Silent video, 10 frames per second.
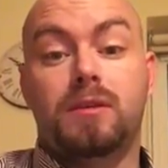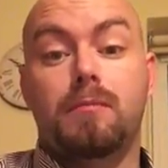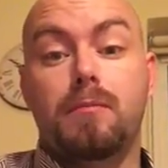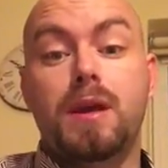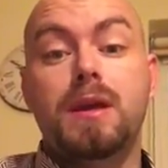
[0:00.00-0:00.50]

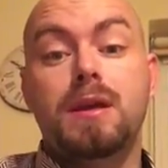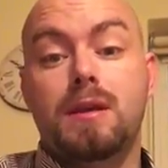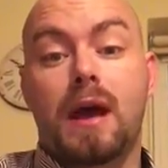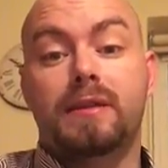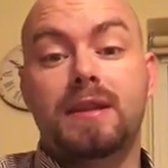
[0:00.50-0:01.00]

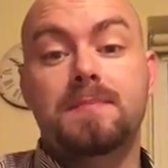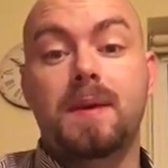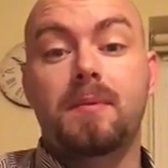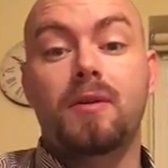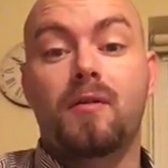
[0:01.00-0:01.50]
Me and these
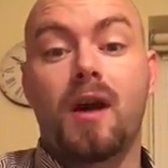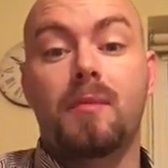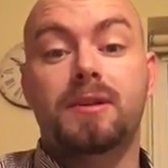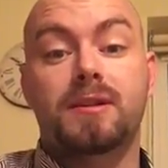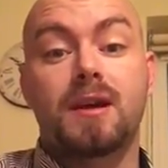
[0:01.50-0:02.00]
people who have
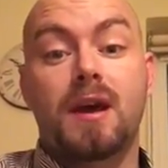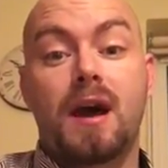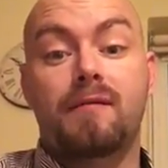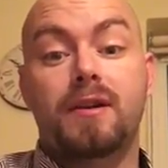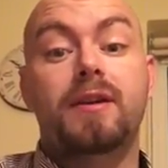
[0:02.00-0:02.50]
commented
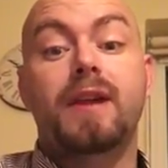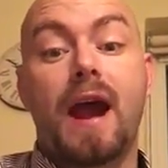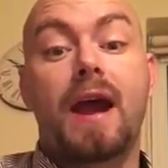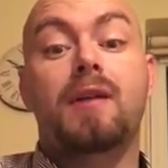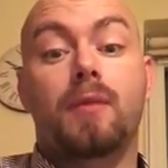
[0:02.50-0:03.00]
have learned the
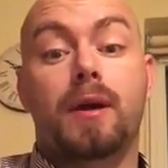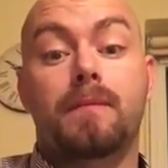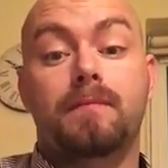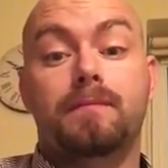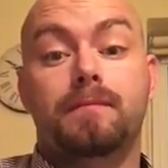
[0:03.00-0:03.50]
hard way
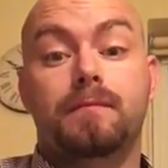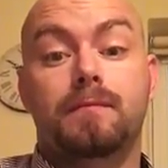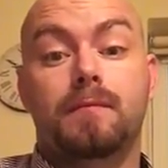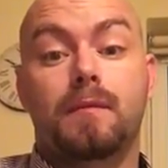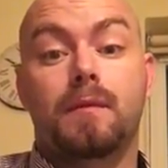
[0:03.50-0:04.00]

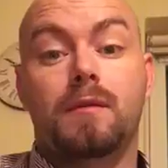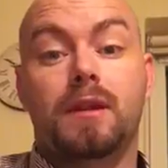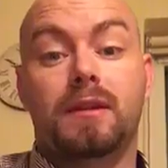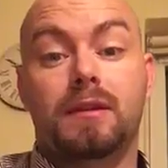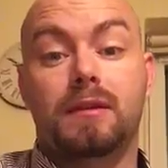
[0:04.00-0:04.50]

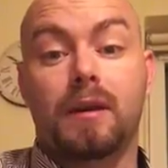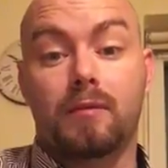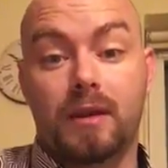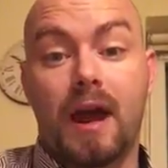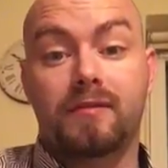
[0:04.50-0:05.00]
that
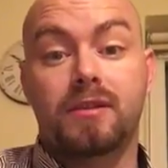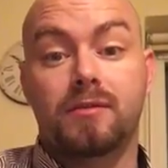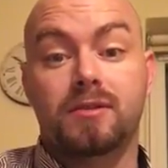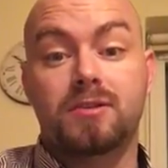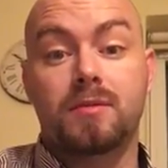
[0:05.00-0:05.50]
you have to
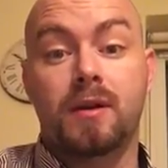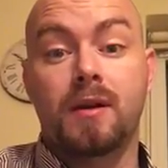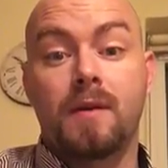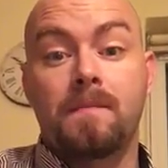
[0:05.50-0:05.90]
do it this way.